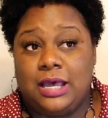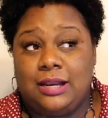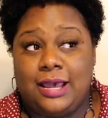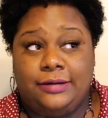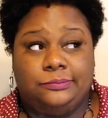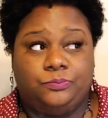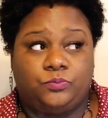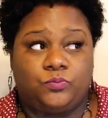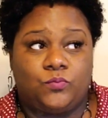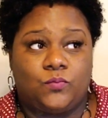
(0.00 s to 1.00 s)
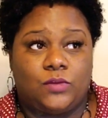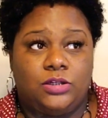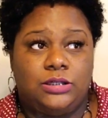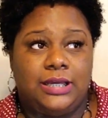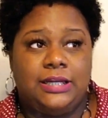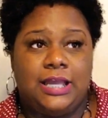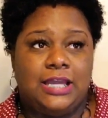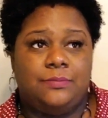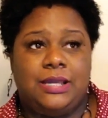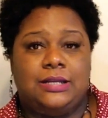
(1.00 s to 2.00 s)
I like the lady
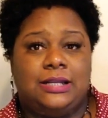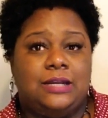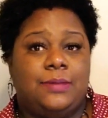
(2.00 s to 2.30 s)
ahead of me and the